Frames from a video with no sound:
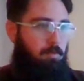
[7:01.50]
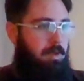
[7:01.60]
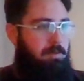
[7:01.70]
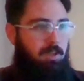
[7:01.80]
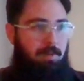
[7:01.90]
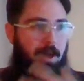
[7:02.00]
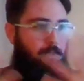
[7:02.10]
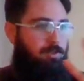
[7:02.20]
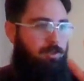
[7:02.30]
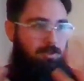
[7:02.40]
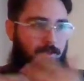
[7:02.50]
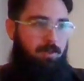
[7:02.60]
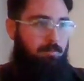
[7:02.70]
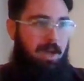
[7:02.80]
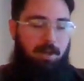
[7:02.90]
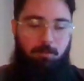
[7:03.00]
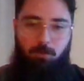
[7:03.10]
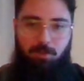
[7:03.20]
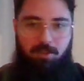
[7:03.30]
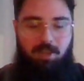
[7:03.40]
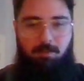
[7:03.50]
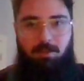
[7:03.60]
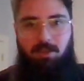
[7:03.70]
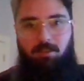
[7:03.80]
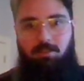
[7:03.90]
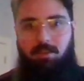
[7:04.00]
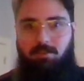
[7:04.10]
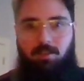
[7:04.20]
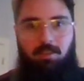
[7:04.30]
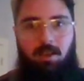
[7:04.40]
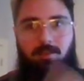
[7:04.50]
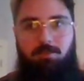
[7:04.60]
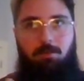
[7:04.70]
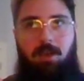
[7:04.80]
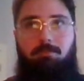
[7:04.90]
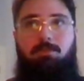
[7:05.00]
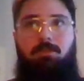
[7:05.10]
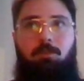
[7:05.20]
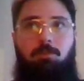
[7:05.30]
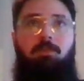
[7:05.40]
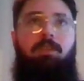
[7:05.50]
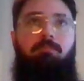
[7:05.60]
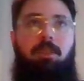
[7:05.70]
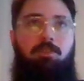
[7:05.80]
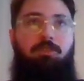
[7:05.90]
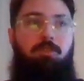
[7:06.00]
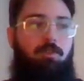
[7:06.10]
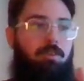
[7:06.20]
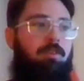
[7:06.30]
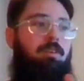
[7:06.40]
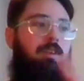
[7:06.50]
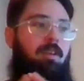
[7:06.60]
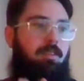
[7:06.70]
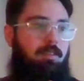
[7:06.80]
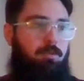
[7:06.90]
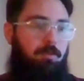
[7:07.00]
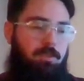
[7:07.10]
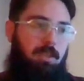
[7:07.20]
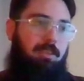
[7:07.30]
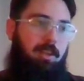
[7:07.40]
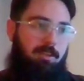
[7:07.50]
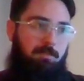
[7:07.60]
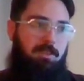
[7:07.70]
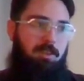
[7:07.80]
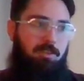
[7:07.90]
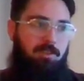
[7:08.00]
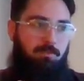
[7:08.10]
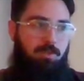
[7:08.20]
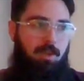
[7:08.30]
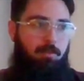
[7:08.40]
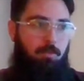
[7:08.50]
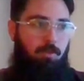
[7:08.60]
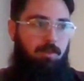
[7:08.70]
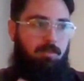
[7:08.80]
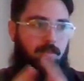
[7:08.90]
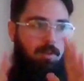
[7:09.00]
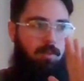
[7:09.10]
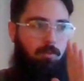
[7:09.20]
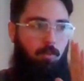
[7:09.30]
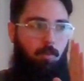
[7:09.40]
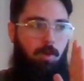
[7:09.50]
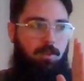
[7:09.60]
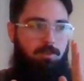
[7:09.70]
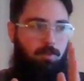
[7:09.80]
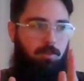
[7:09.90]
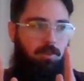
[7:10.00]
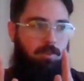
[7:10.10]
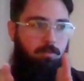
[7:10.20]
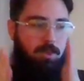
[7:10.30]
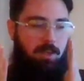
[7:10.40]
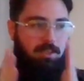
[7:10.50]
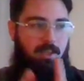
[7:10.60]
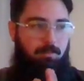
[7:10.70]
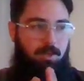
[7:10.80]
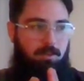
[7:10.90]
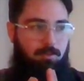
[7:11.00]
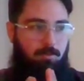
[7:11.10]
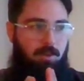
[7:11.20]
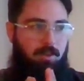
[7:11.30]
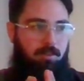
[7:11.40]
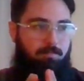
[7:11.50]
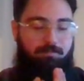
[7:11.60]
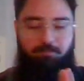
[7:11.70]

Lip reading: maybe their powers just aren't compatible with the campaign, things like that. So absolutely make sure that you have set that expectation with everyone of what is going on, what kind of campaign you're running,